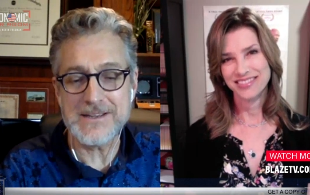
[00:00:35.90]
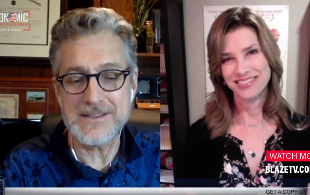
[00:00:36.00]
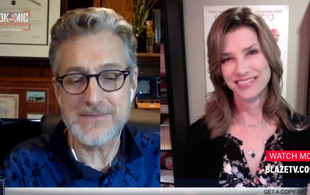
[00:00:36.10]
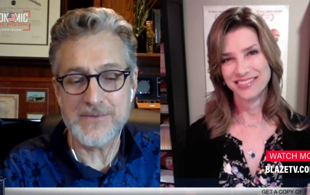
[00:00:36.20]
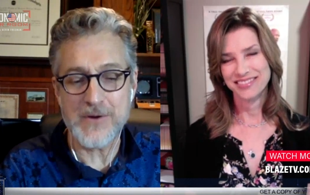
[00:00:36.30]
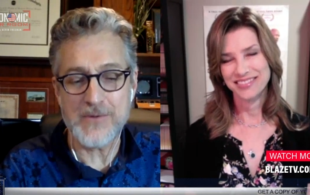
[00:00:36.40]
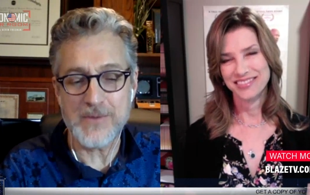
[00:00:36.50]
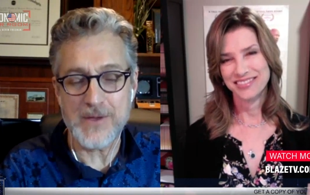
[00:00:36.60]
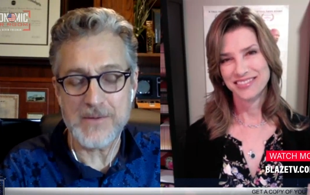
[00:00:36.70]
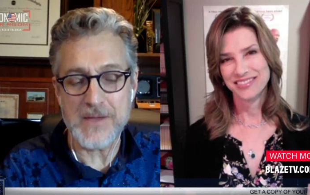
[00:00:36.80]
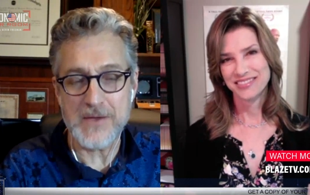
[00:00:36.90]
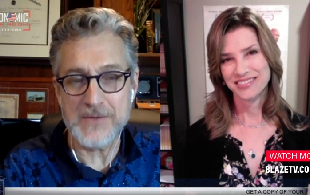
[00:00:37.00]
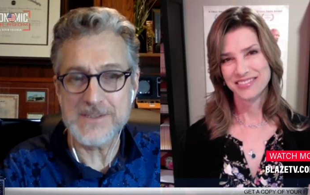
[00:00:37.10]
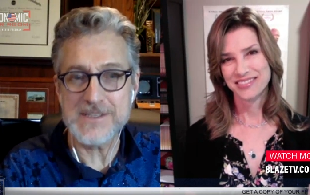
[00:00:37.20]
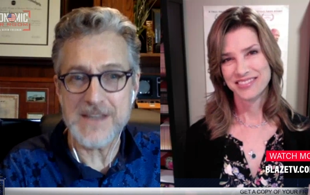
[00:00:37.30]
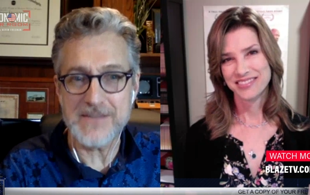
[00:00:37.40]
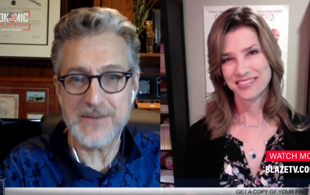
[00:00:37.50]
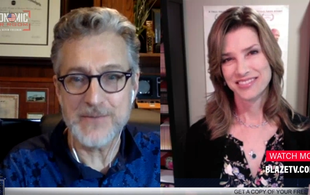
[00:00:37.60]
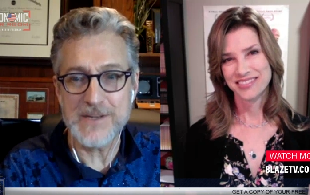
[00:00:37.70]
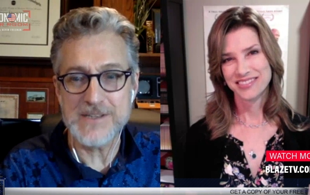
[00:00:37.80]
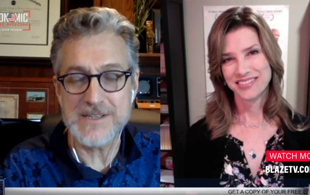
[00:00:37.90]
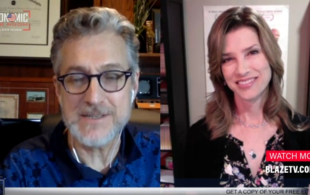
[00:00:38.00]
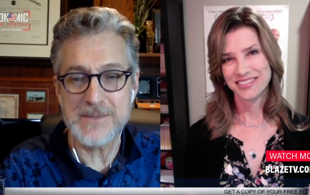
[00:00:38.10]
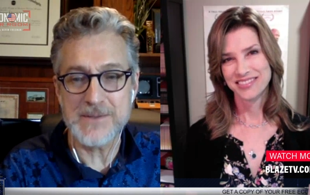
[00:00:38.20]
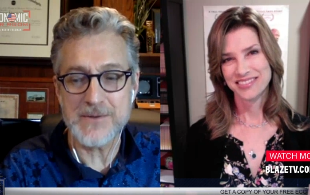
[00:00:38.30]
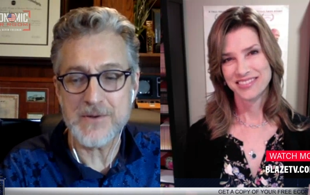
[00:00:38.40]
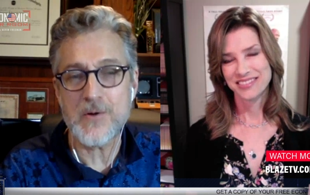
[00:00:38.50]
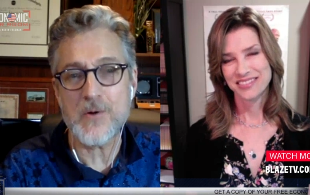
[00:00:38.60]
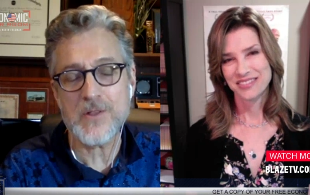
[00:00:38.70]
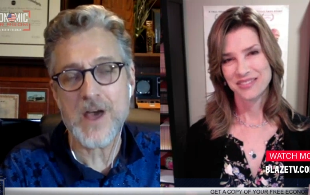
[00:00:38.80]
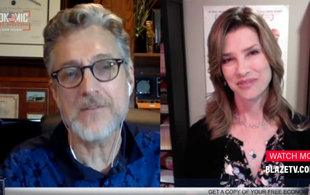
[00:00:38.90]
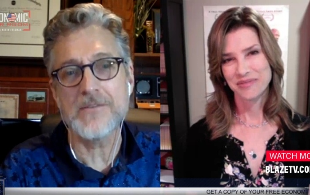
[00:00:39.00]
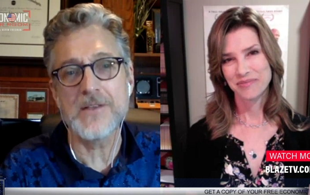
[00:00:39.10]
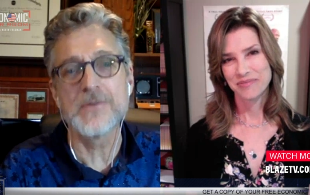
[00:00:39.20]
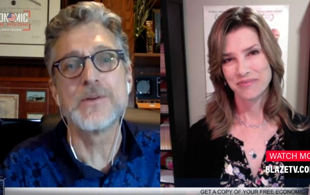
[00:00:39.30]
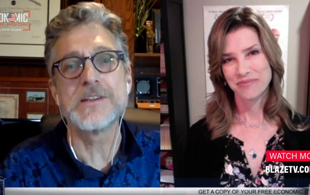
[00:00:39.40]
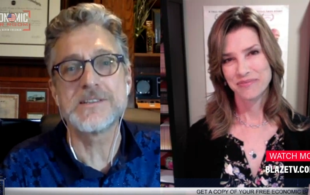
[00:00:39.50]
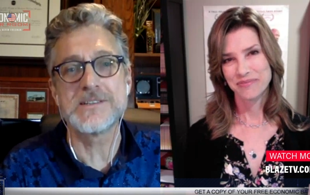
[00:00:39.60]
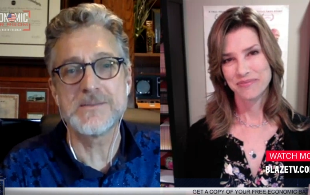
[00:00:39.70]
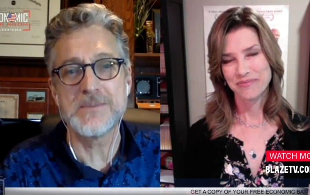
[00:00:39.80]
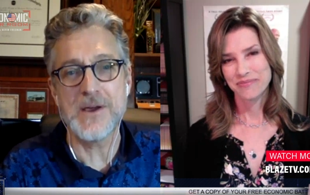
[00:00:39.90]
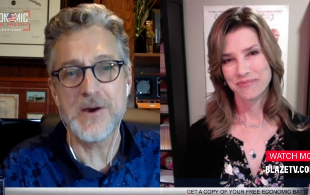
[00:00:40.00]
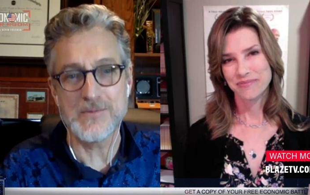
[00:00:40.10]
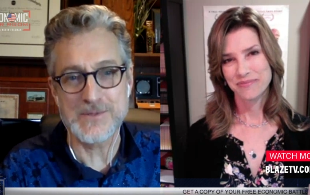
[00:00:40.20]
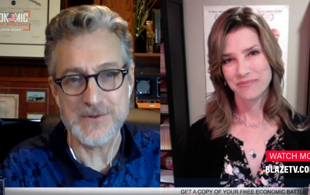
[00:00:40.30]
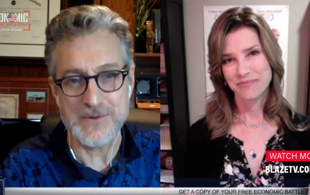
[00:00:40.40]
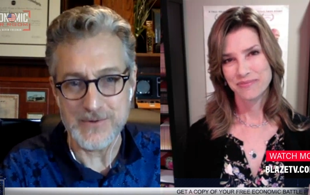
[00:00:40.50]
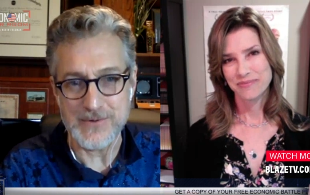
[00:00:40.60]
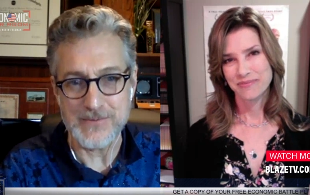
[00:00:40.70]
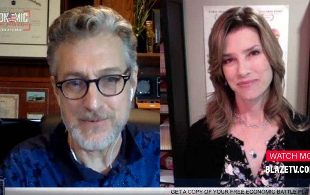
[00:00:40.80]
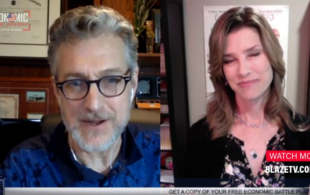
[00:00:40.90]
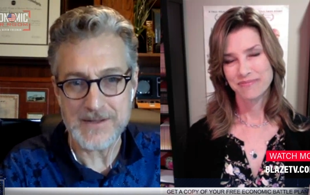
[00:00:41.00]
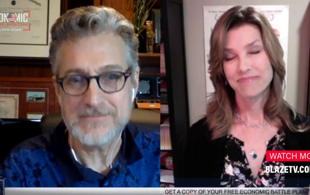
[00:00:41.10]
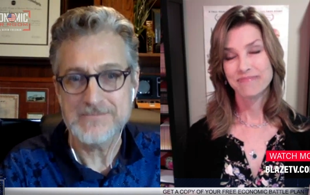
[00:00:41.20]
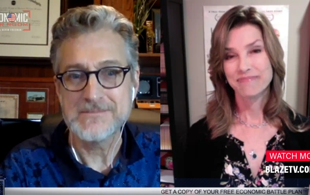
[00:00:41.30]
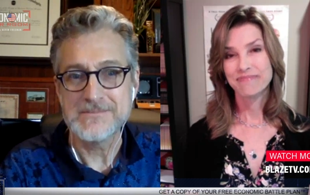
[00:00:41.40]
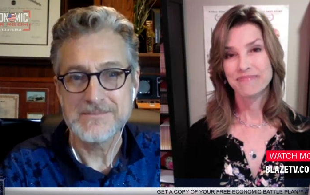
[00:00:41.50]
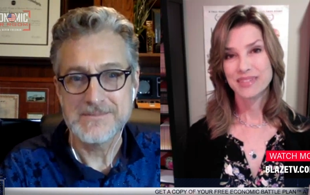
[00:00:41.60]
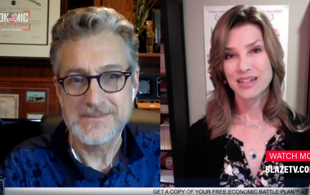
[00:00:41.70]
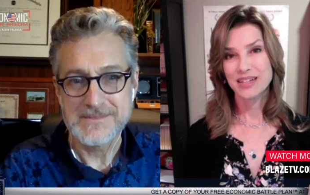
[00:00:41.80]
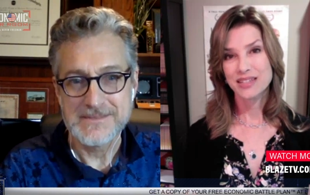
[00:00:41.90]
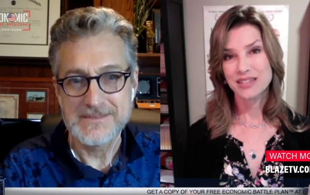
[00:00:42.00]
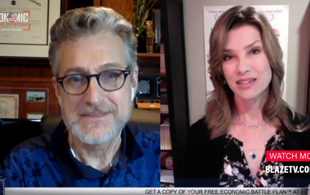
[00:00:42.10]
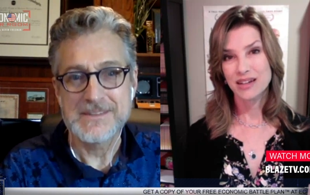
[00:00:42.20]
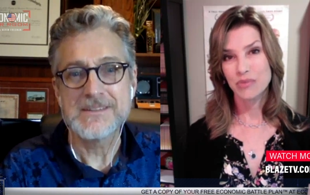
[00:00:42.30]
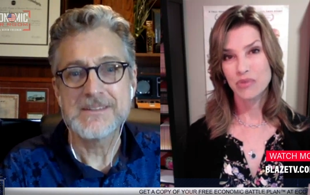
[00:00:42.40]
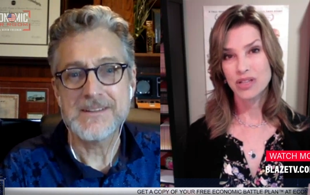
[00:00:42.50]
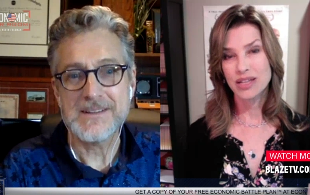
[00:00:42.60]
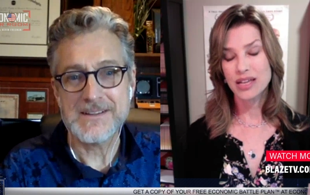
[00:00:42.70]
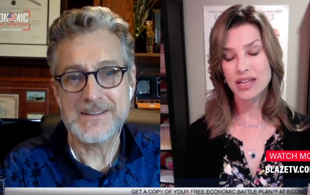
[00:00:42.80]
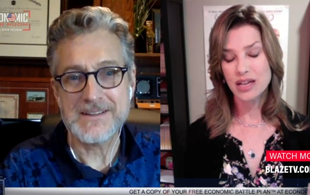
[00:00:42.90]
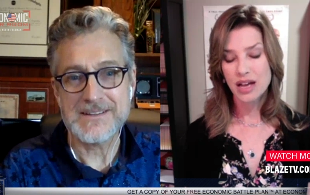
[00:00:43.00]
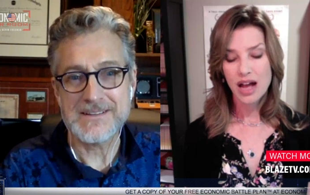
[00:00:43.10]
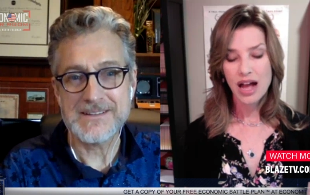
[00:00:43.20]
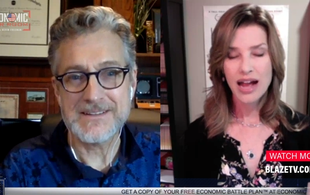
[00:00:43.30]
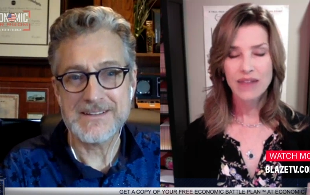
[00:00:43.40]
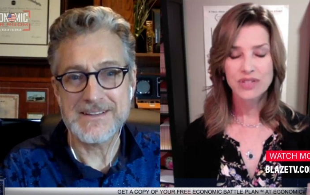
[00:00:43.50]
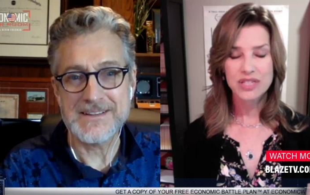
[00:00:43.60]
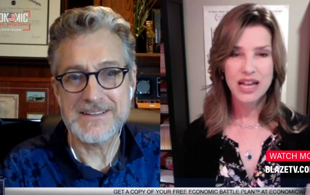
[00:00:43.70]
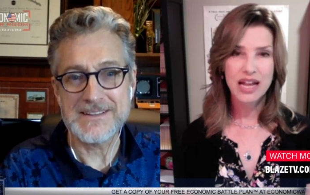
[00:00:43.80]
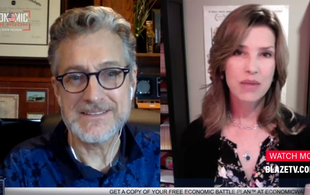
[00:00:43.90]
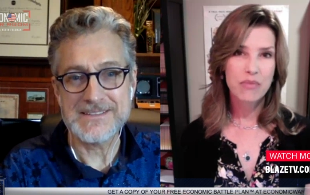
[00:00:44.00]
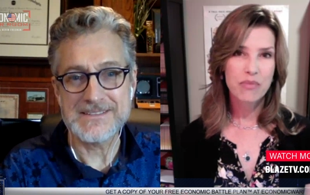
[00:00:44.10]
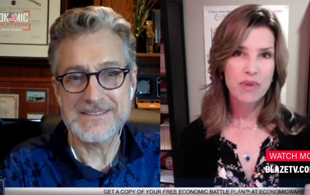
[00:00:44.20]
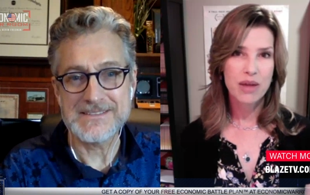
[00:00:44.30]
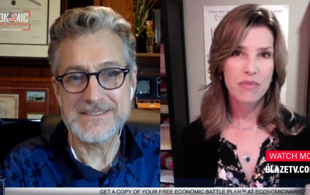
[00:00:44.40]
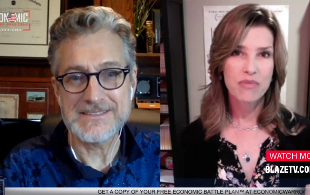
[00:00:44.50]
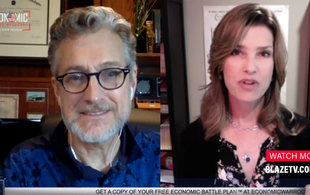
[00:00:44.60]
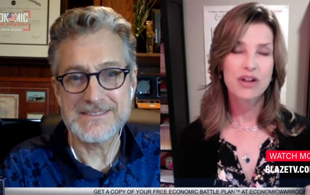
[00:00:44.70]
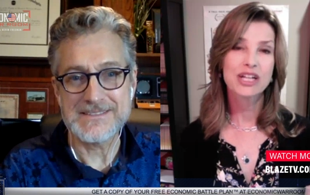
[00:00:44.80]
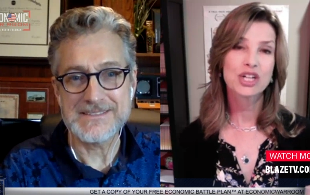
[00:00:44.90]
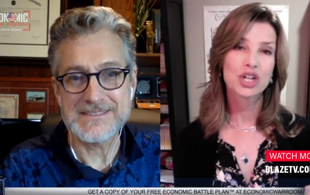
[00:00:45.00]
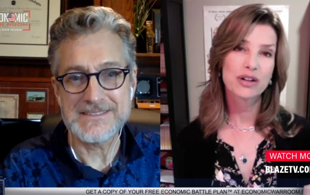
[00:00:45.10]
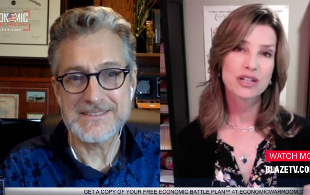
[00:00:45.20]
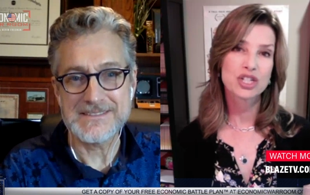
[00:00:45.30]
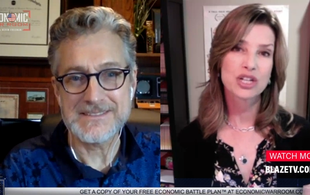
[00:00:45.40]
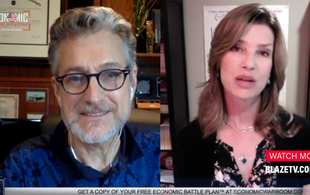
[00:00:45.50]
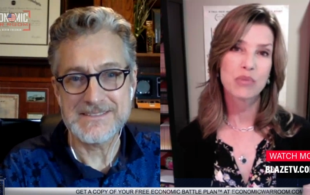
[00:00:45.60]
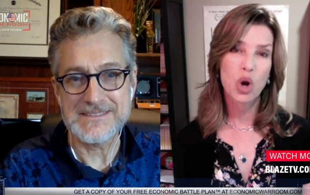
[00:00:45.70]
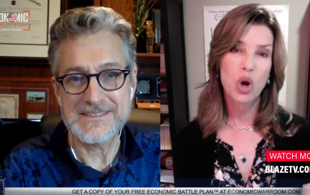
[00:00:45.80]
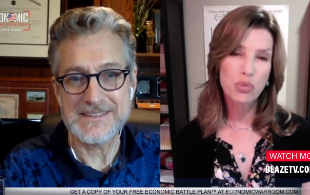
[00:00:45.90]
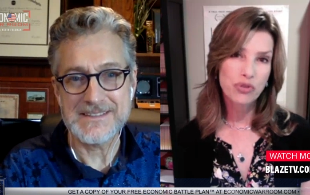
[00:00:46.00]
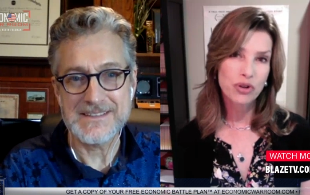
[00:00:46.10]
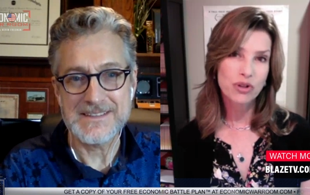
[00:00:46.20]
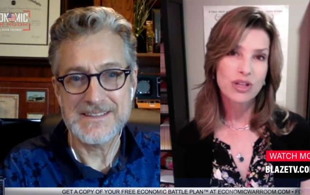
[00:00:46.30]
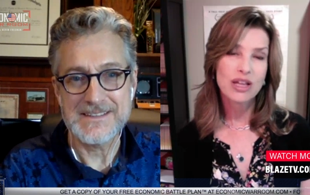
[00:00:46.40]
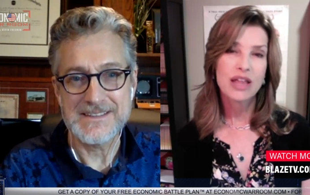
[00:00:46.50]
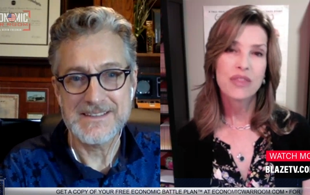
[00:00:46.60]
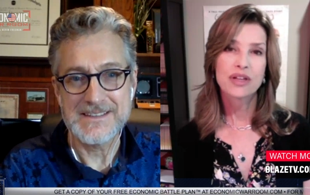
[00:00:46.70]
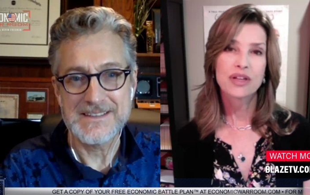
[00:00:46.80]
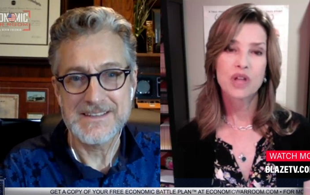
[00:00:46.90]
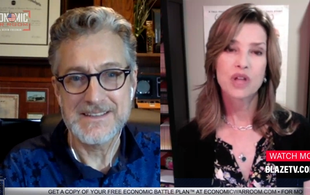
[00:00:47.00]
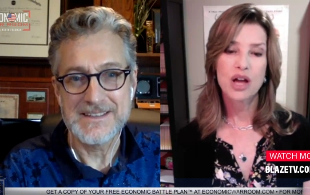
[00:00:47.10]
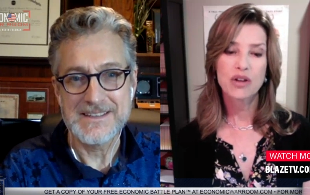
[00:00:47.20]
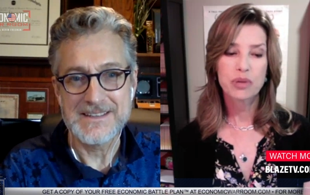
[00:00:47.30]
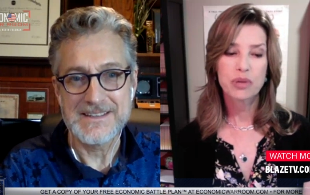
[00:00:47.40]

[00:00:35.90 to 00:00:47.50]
Speaker 1: And it's for uh, health and safety reasons, but there are a whole lot of other reasons to be a homeschooler, right?
Speaker 2: Yes. I'm really, I have to say, I'm, I'm very encouraged and I'm hopeful that a lot of